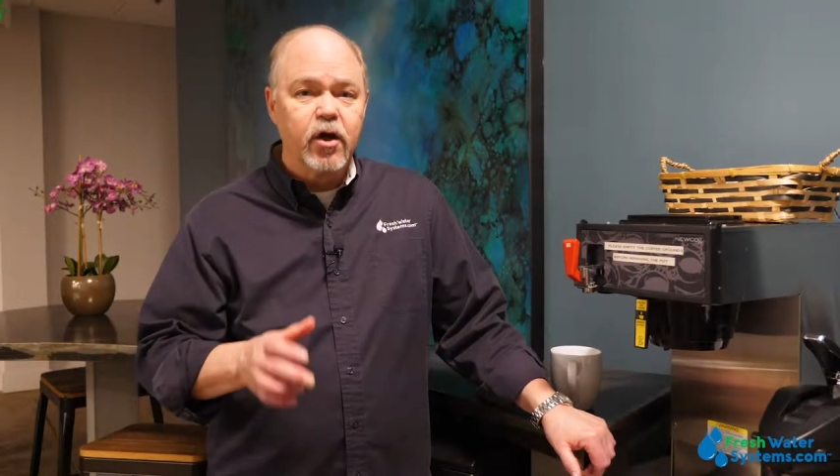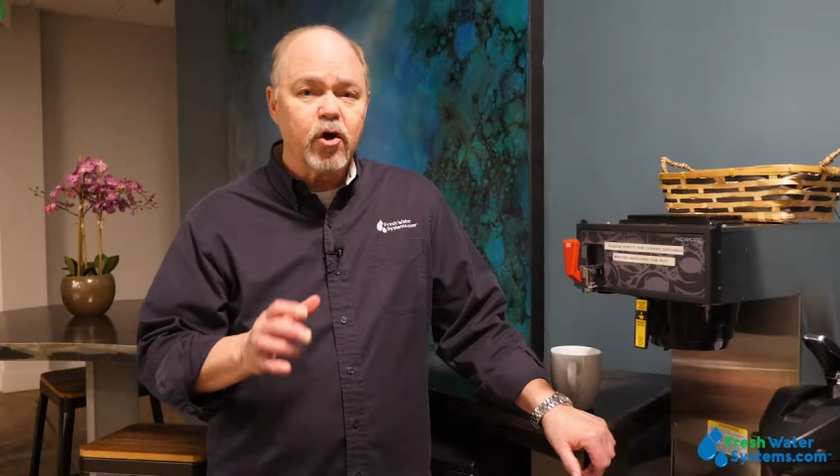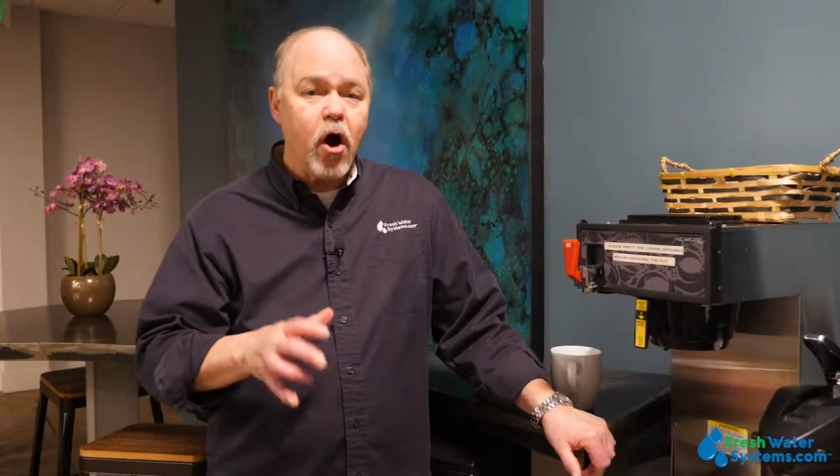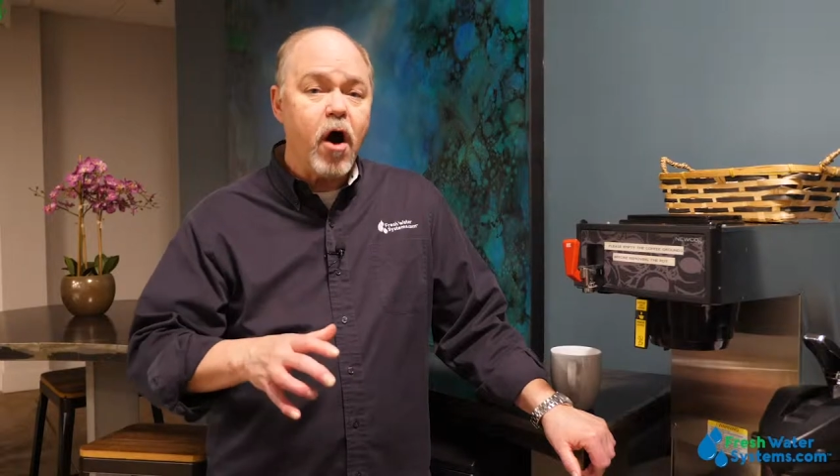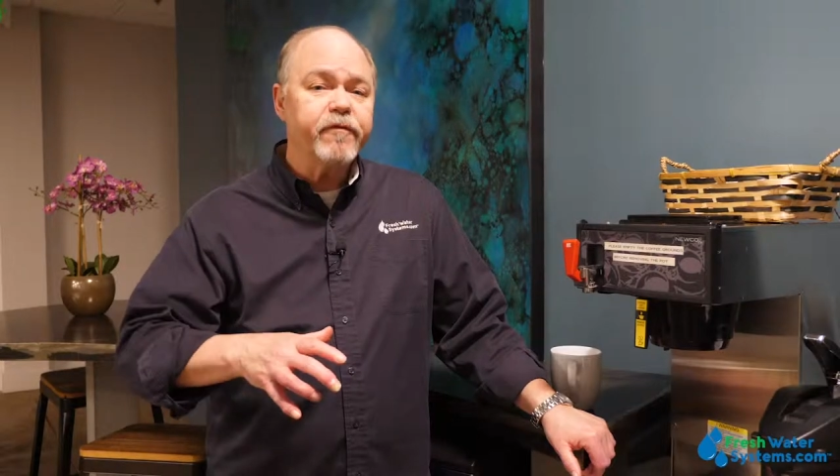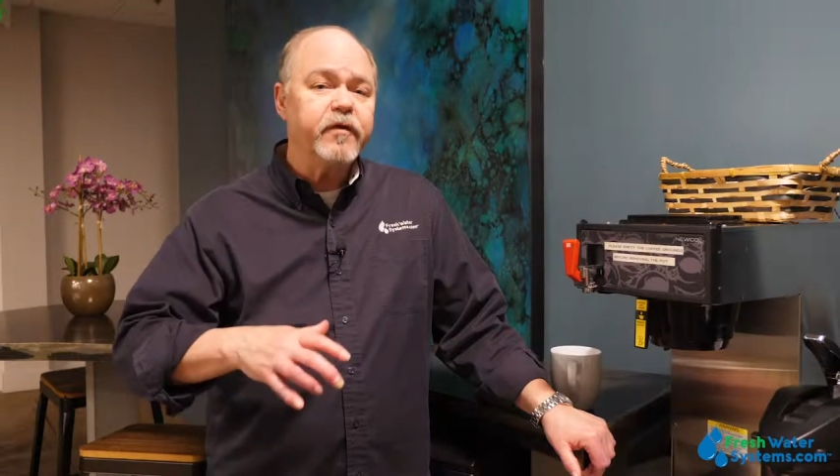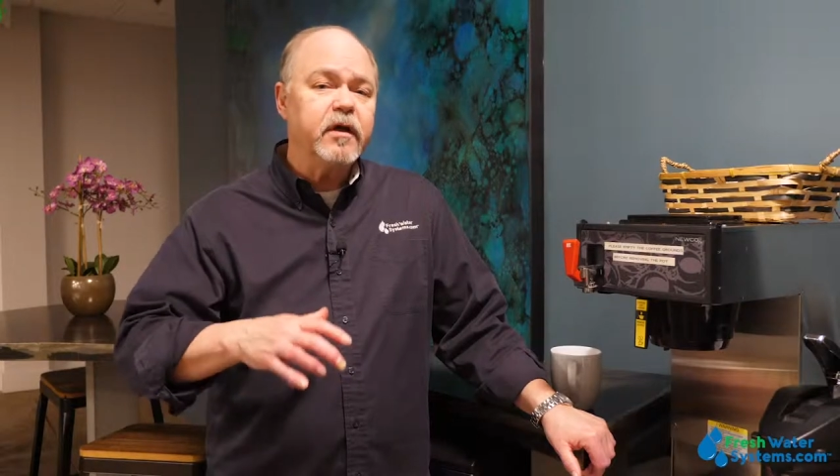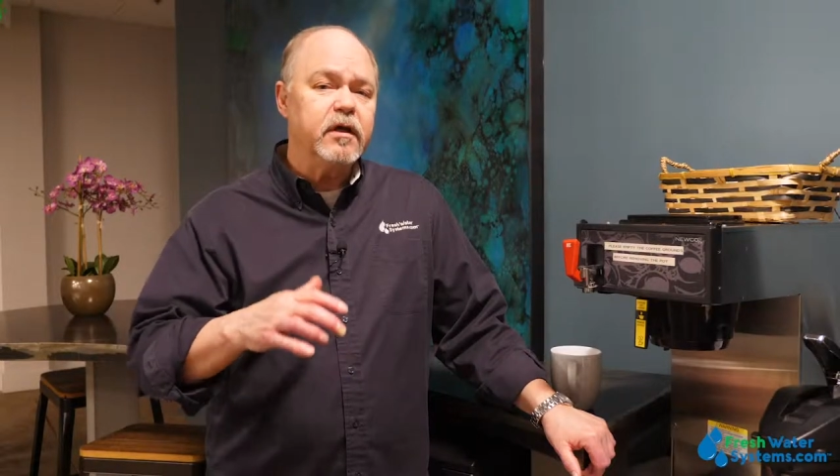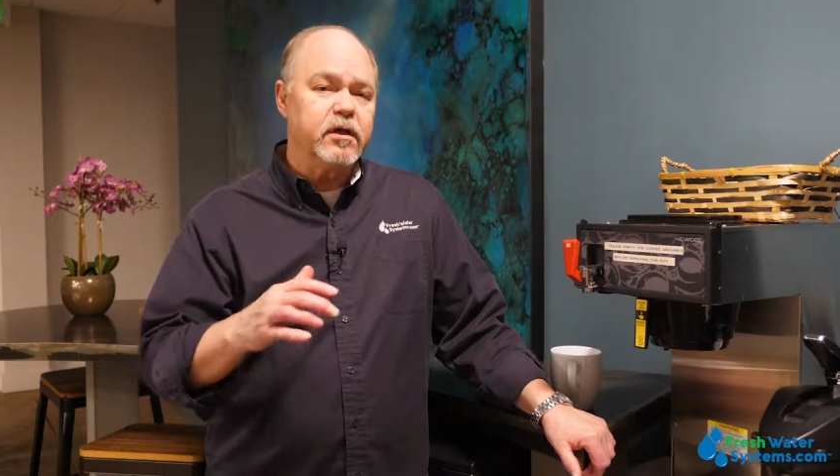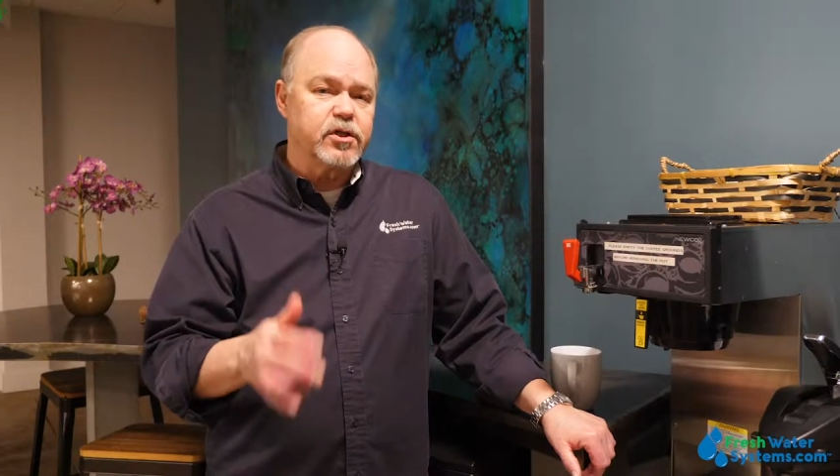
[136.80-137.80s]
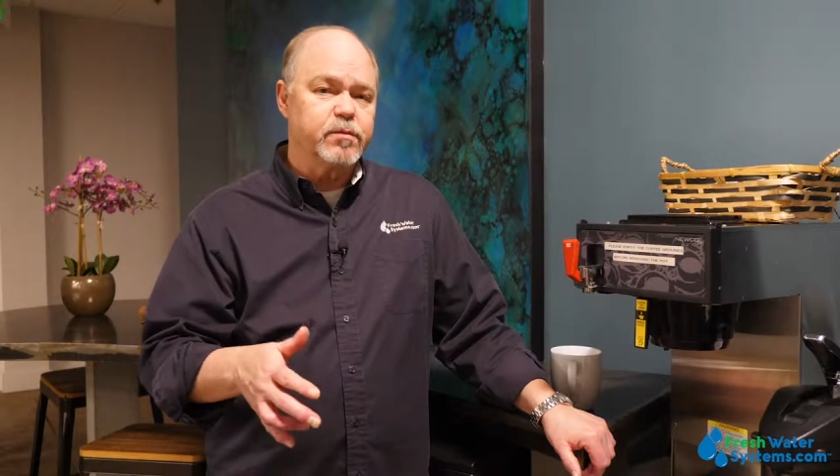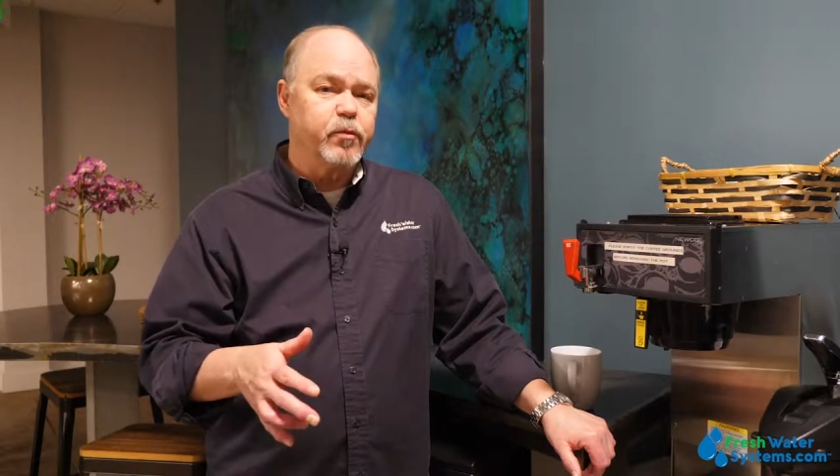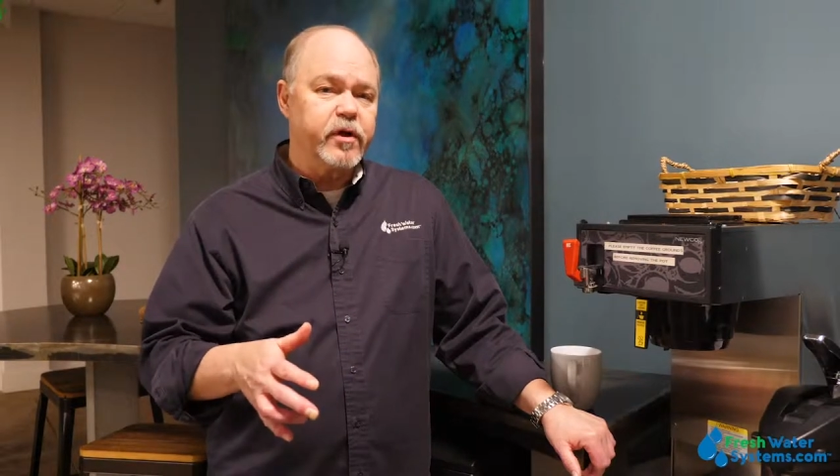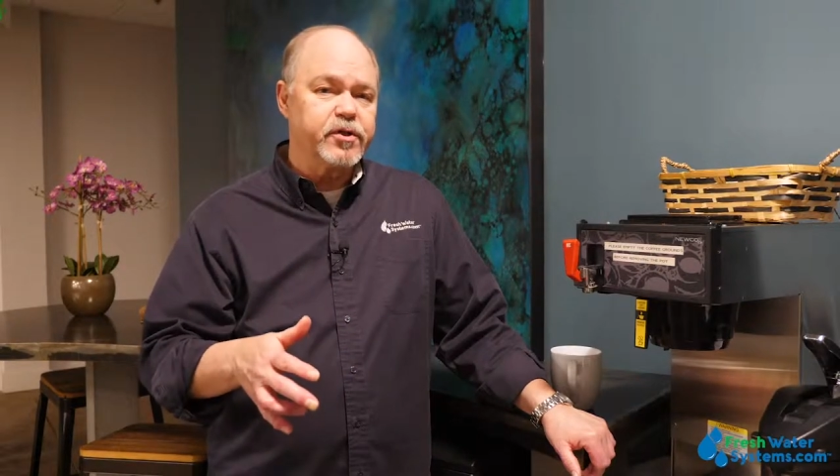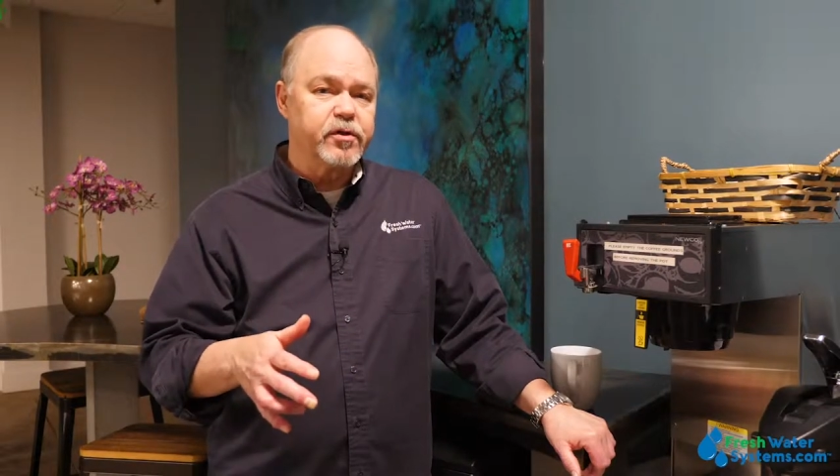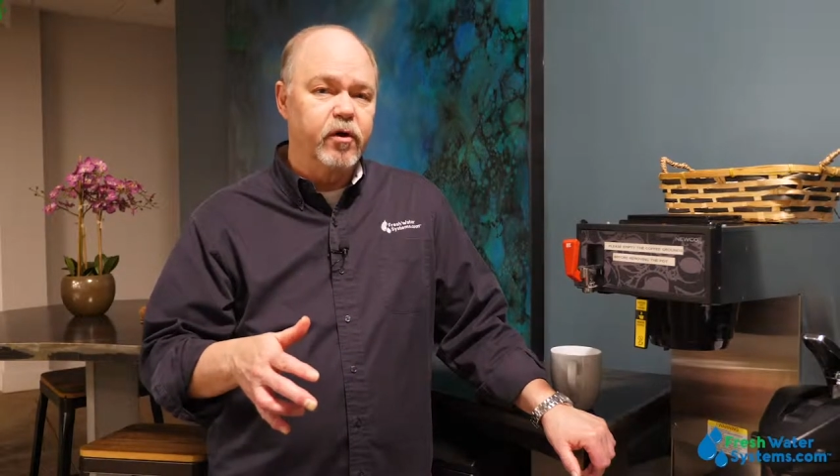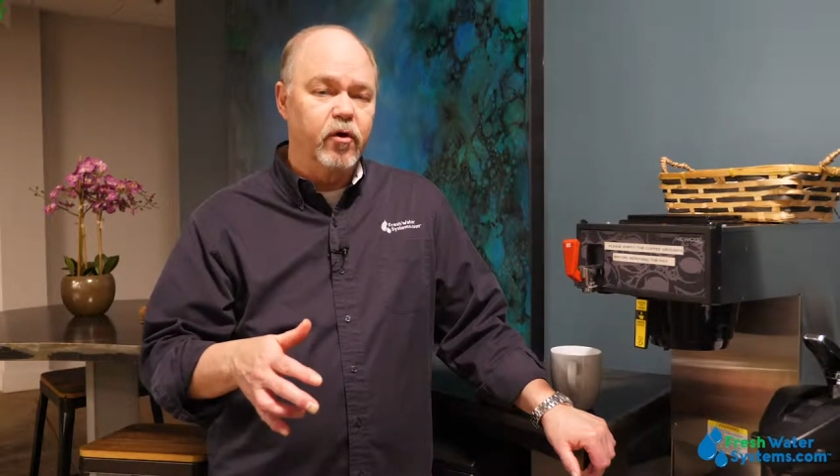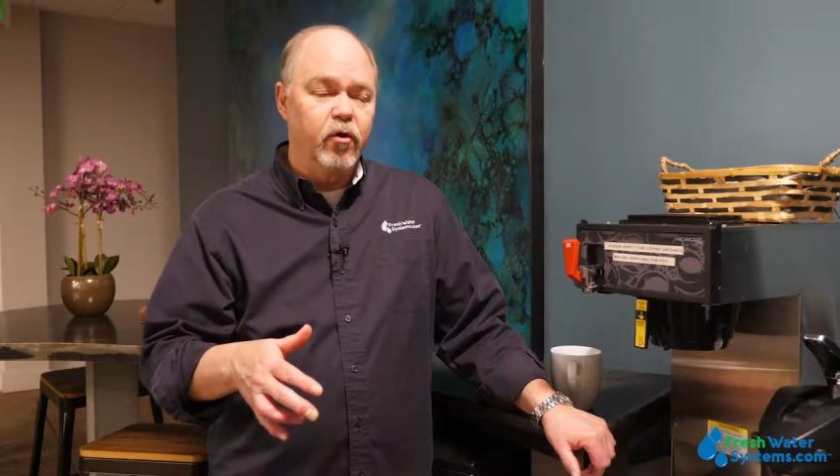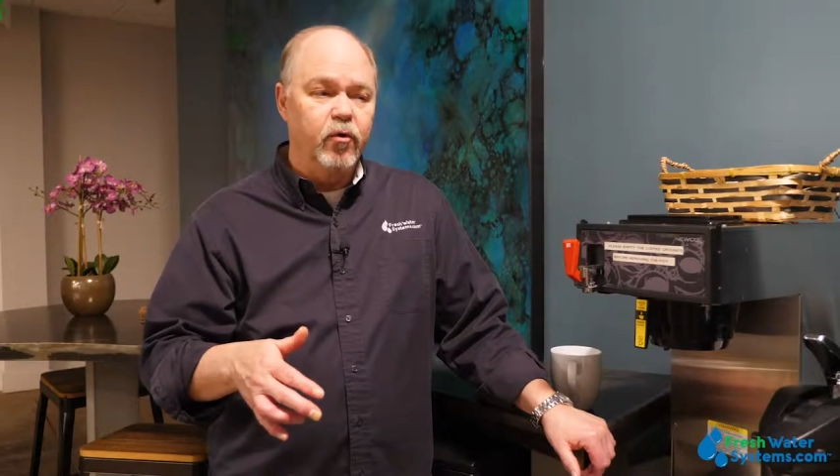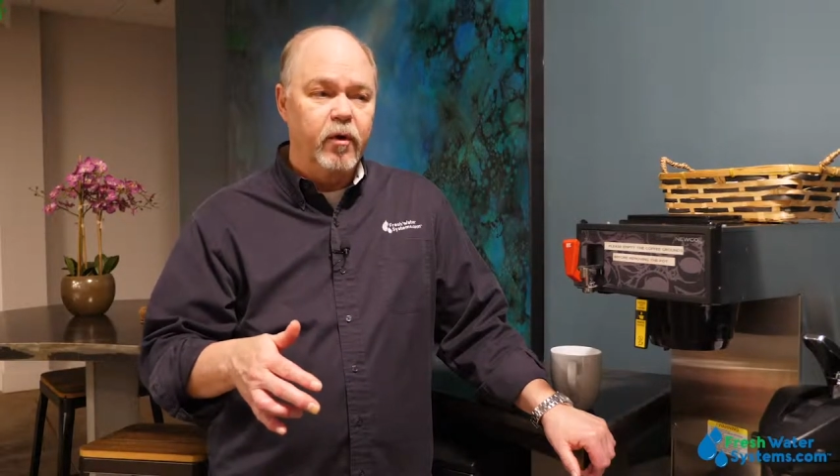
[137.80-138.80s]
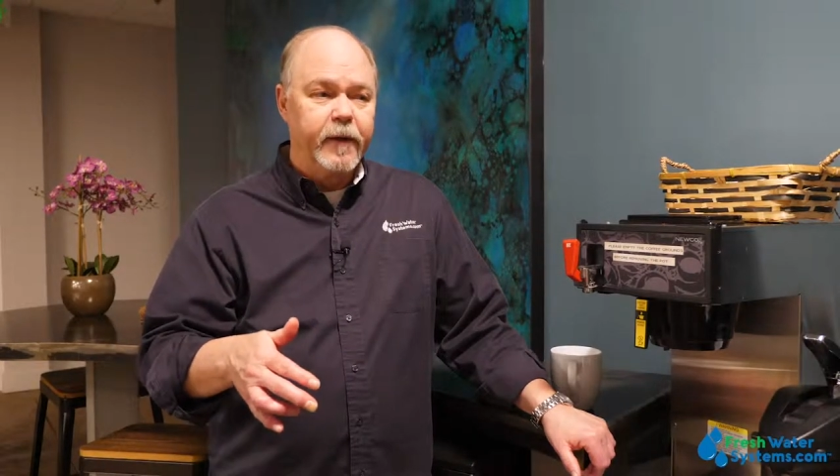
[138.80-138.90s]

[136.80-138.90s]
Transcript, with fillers: Coffee and espresso